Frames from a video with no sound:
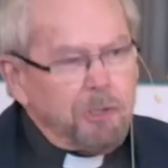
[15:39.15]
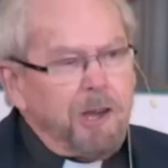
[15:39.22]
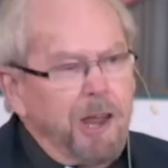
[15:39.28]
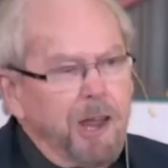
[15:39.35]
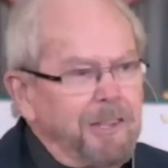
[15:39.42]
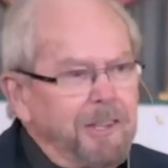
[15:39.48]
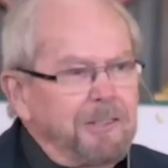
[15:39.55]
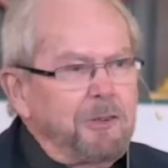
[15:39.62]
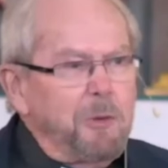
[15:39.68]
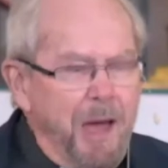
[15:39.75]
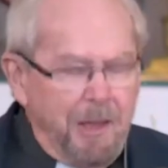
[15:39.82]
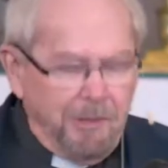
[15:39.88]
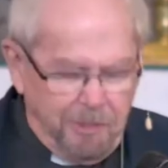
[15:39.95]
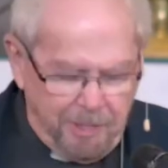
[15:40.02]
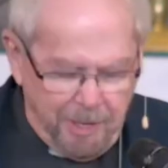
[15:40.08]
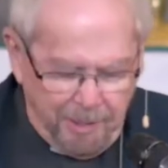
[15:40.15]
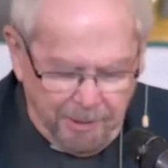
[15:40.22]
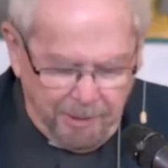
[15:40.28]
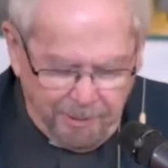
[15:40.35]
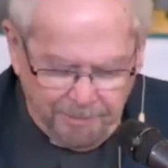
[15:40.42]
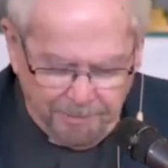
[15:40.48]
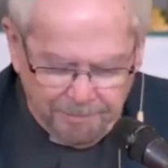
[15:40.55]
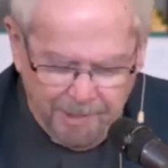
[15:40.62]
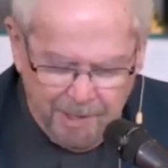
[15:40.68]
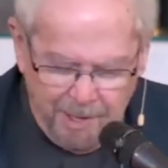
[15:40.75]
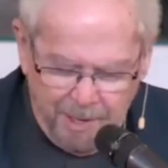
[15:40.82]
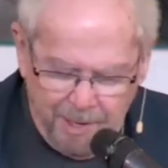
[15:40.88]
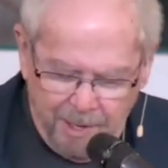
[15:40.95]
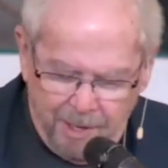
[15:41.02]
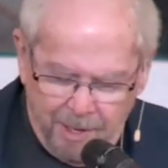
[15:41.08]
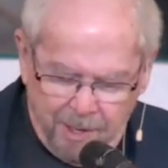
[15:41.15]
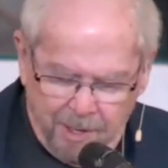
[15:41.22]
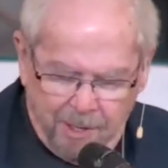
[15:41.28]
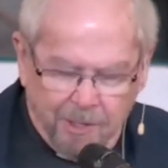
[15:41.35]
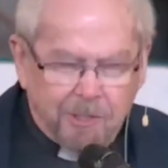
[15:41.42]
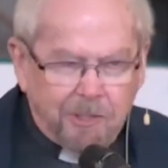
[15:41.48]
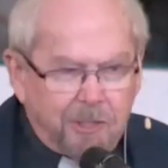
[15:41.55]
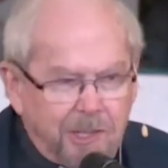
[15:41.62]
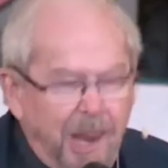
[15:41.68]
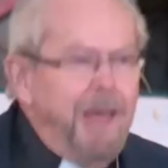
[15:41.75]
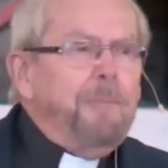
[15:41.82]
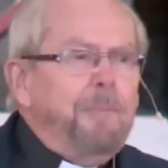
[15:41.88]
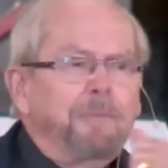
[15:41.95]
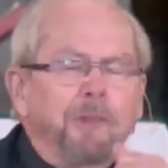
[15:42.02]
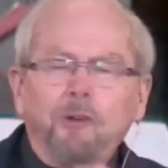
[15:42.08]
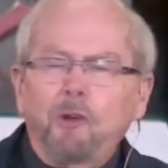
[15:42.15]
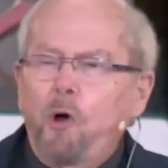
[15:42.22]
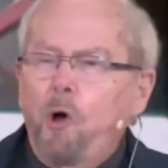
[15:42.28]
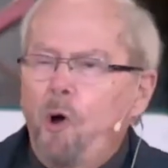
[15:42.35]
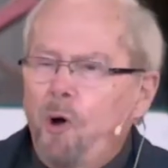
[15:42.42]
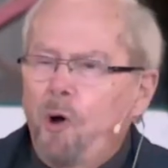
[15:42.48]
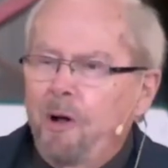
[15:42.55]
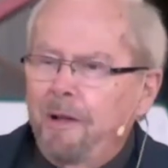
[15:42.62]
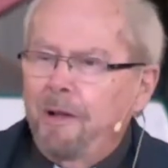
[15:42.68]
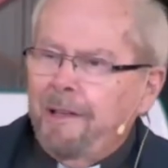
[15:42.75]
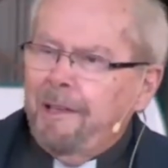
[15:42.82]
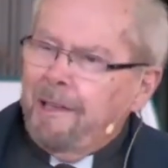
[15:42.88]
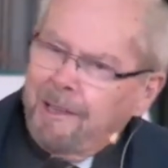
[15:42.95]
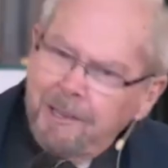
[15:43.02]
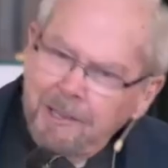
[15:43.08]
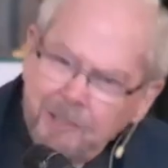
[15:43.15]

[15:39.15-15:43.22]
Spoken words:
pushed us into our cell, slammed the door,